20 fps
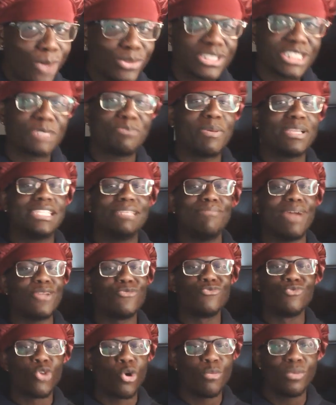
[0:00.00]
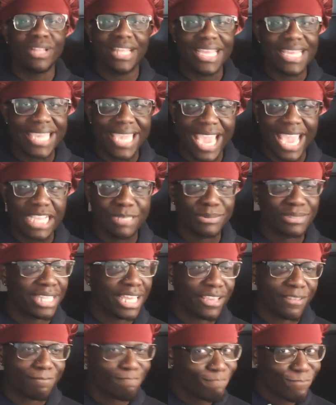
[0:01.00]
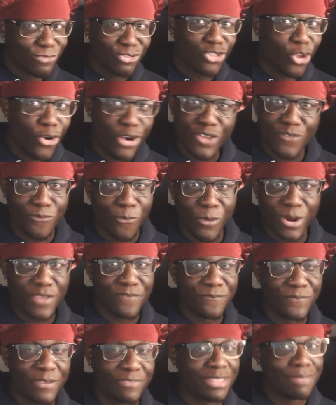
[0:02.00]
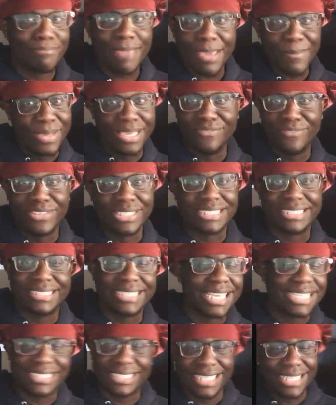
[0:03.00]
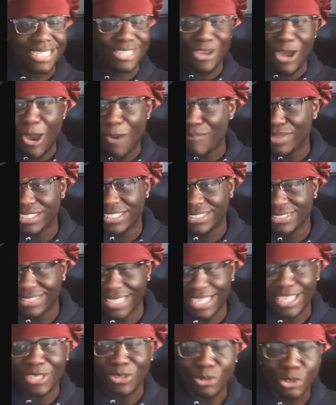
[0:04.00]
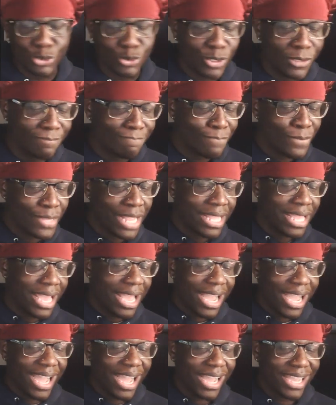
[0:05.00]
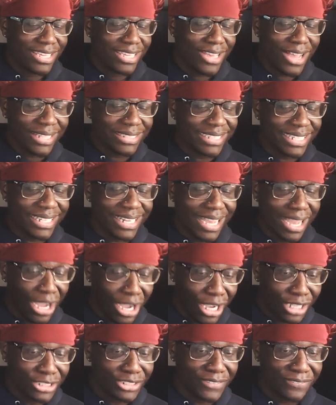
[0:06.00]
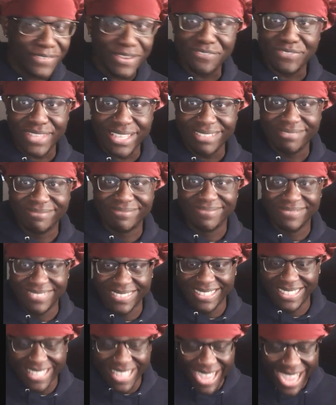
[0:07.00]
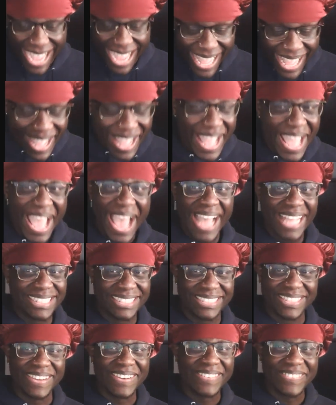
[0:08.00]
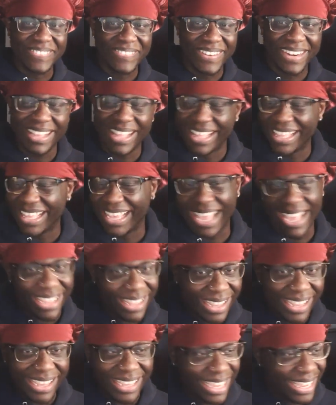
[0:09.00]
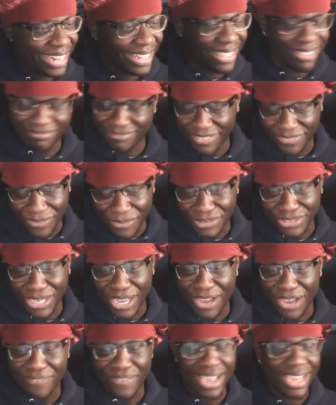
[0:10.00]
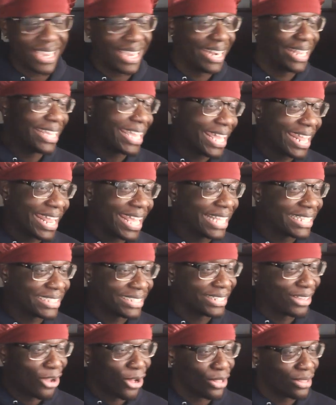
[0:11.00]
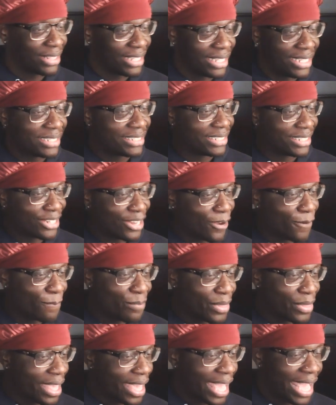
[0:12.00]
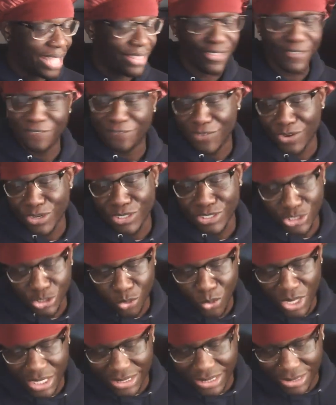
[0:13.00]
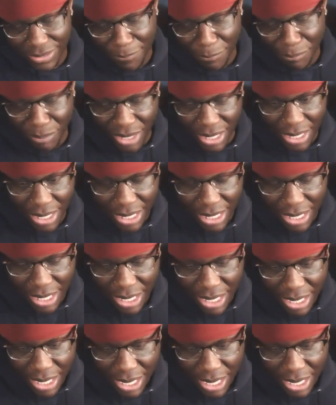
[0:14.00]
was expecting my normal engagement like 30, 40, 50, maybe even 60 comments like usual. Y'all did 150. So I gotta, the phone's off. I gotta get into all these, you know. And the first question being,